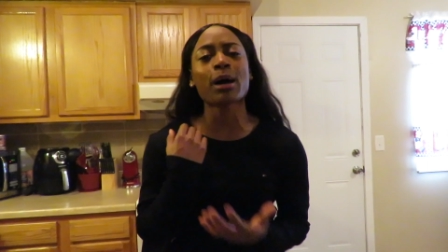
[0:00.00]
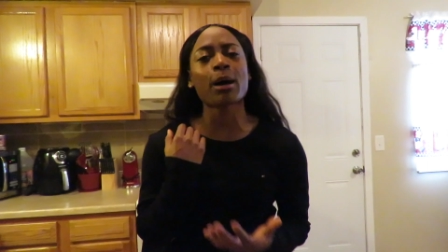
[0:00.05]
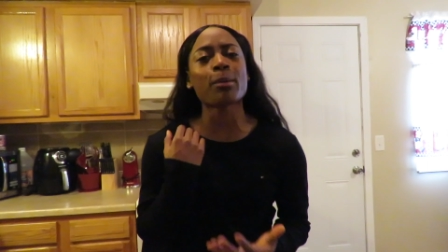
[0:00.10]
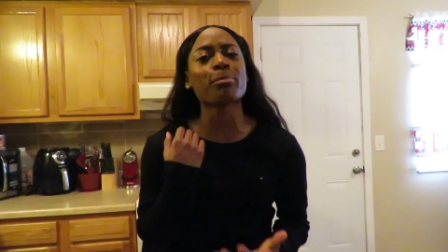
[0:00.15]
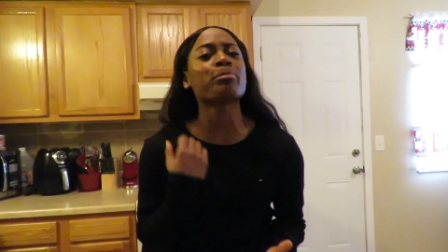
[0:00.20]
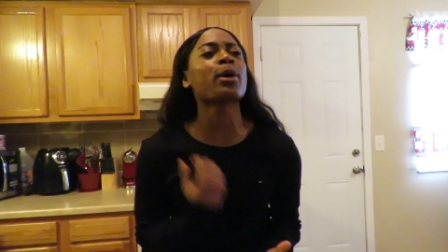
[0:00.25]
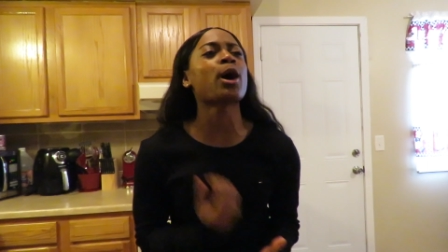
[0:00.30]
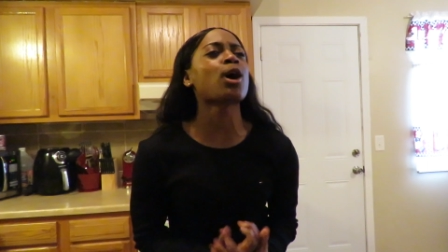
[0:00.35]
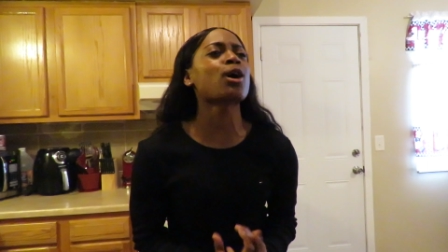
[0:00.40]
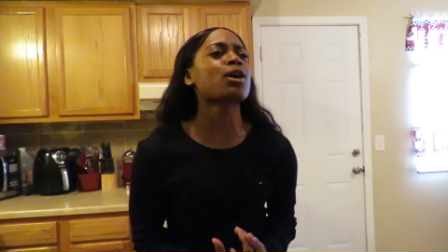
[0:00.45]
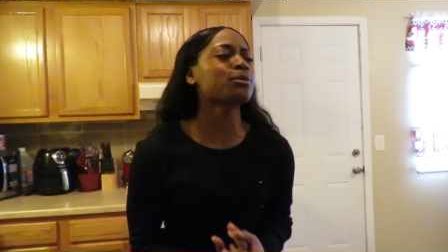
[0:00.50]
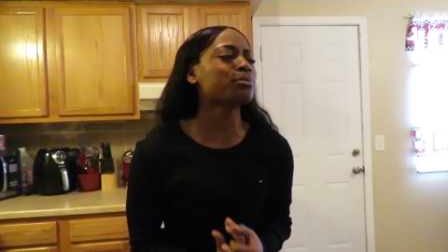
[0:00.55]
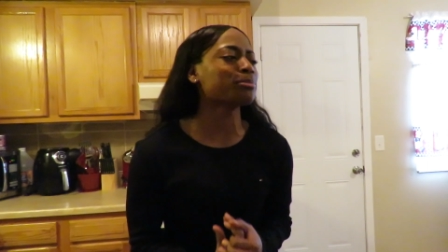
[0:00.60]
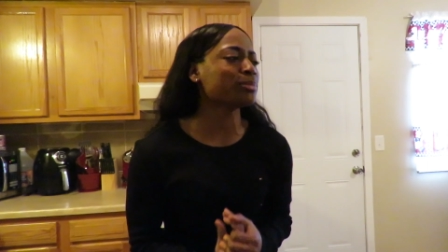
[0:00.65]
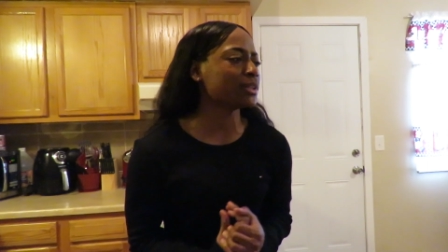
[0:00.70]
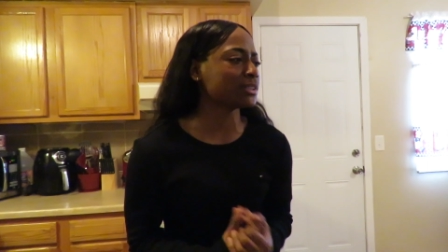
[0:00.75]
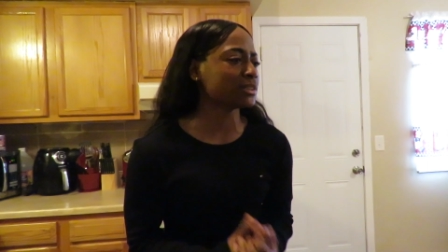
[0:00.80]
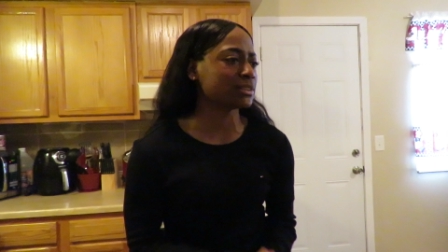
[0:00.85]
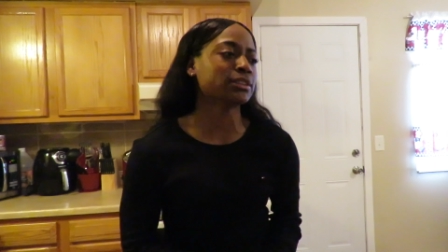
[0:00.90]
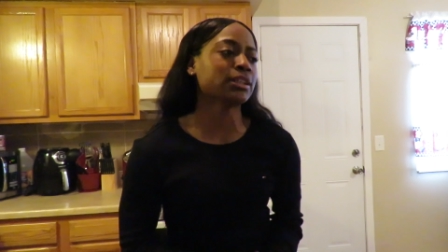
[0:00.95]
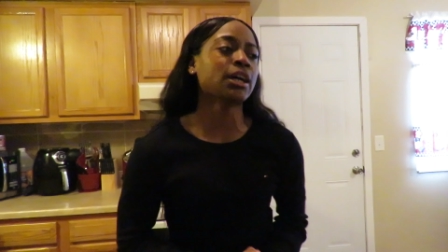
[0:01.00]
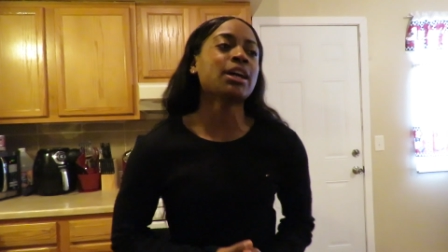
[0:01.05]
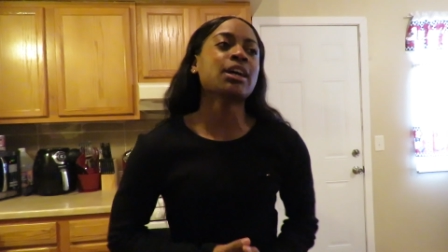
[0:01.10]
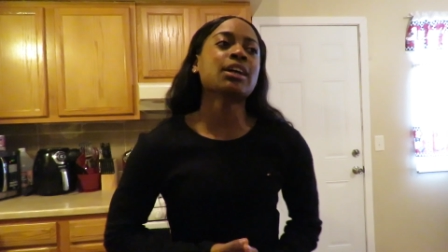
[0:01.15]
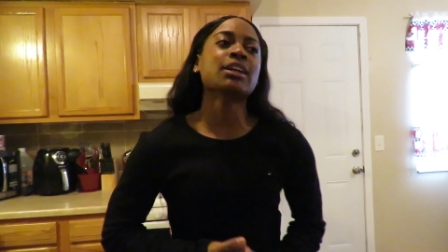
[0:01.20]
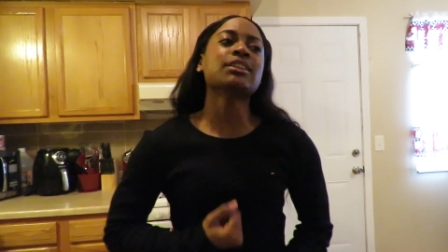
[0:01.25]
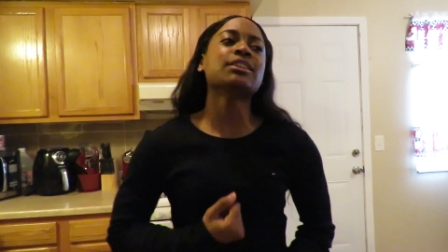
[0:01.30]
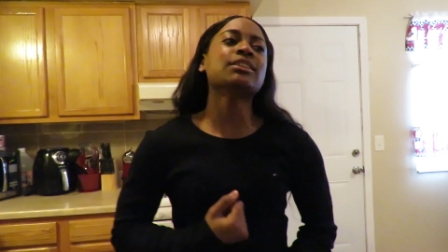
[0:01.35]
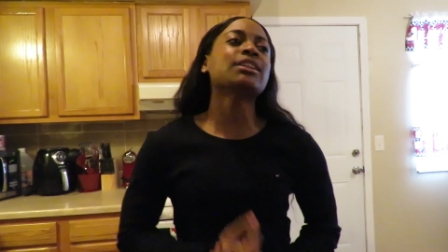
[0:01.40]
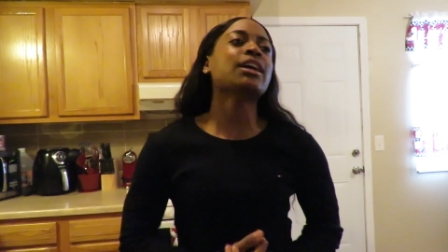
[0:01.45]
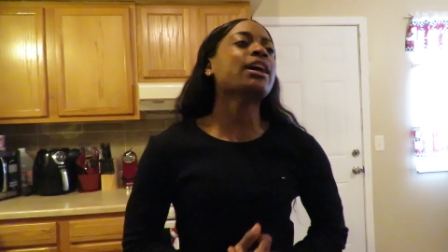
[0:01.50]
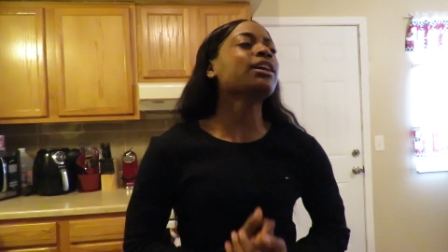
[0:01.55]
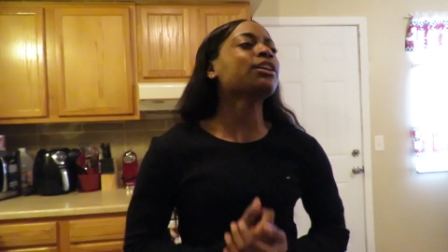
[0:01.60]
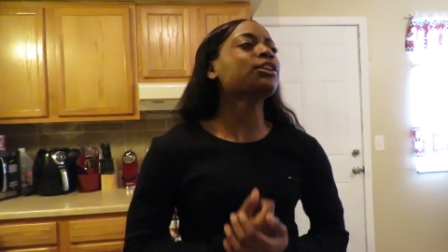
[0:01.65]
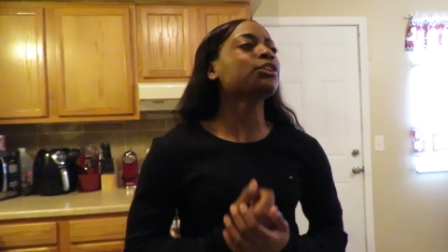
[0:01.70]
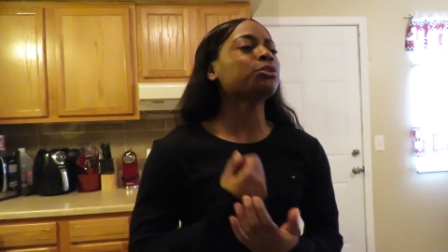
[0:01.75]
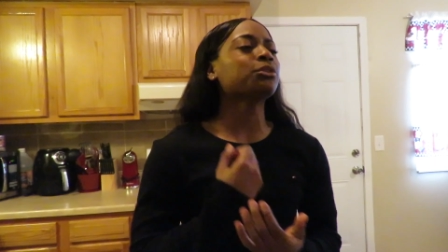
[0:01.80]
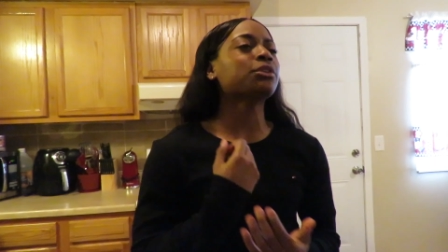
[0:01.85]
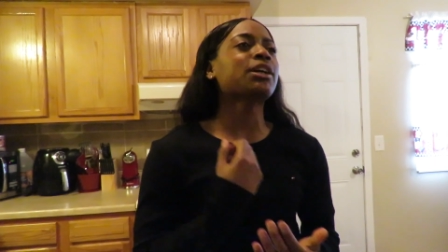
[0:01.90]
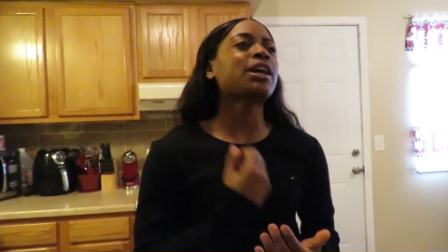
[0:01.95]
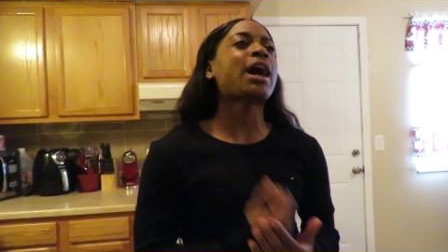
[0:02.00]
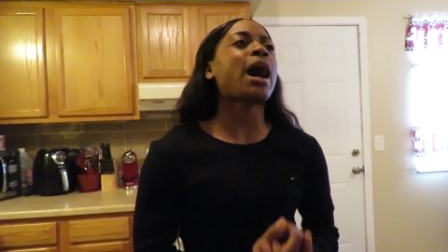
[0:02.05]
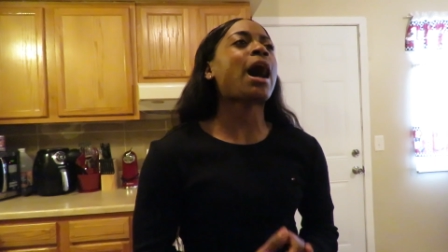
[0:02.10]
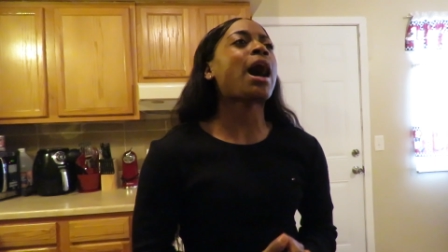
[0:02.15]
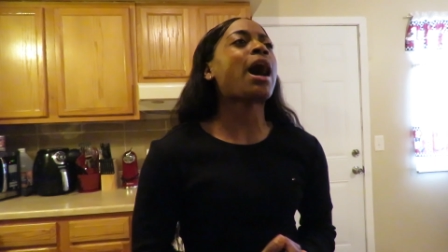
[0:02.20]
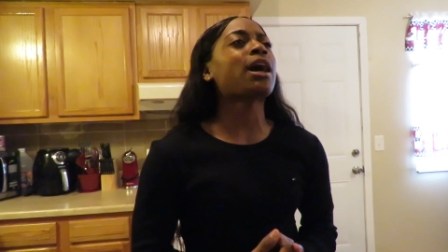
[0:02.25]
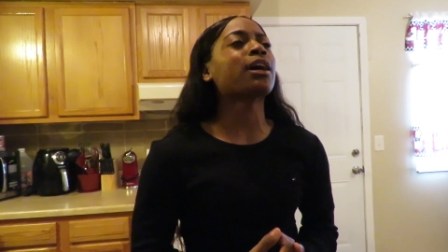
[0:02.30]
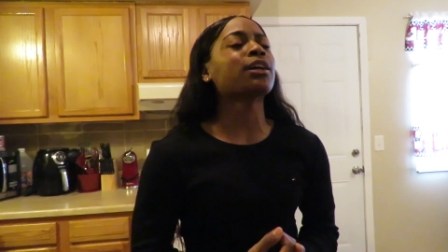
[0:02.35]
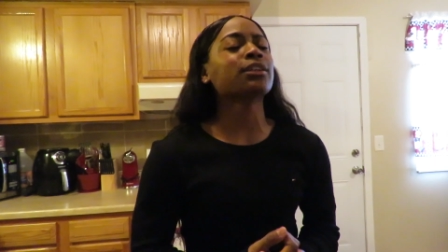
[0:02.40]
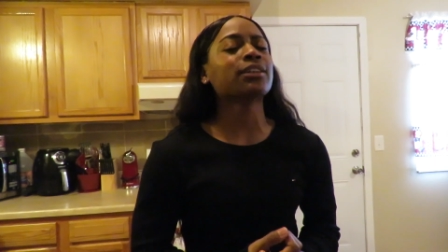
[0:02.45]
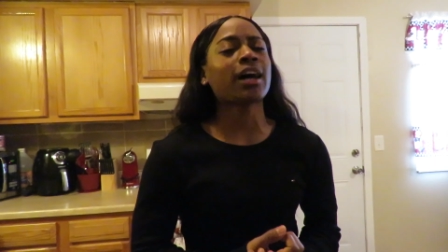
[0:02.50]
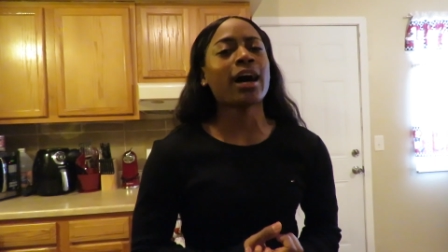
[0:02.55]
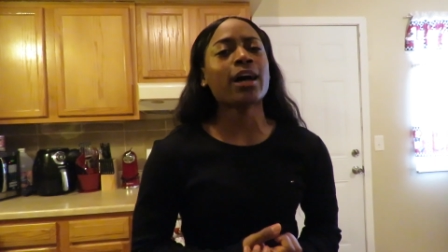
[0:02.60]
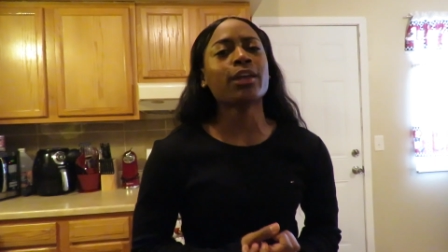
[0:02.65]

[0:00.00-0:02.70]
My purpose. Thank you, God.